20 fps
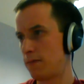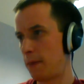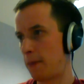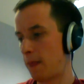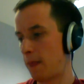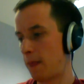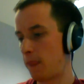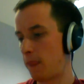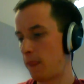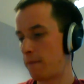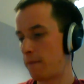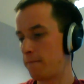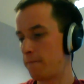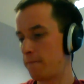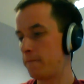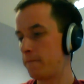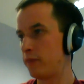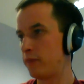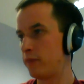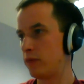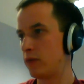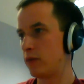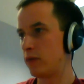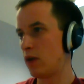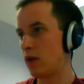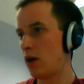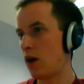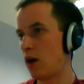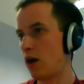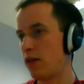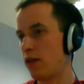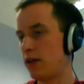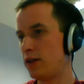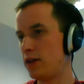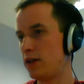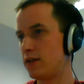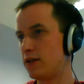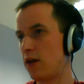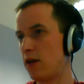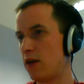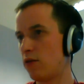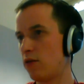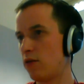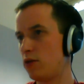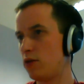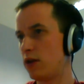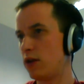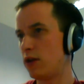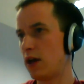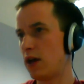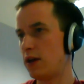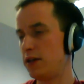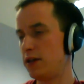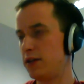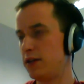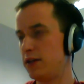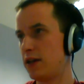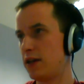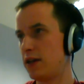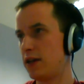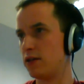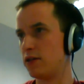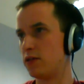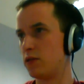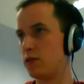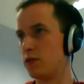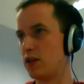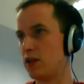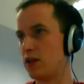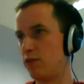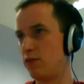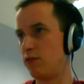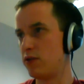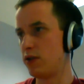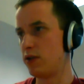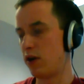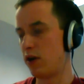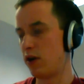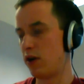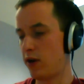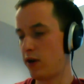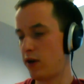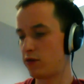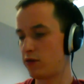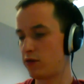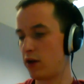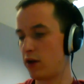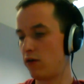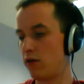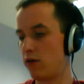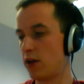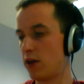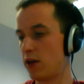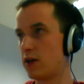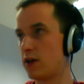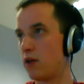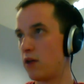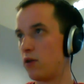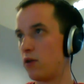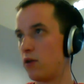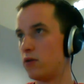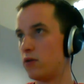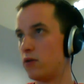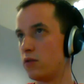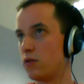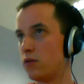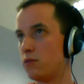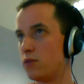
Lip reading: Are these downloading any data to a temporary directory, or are they downloading them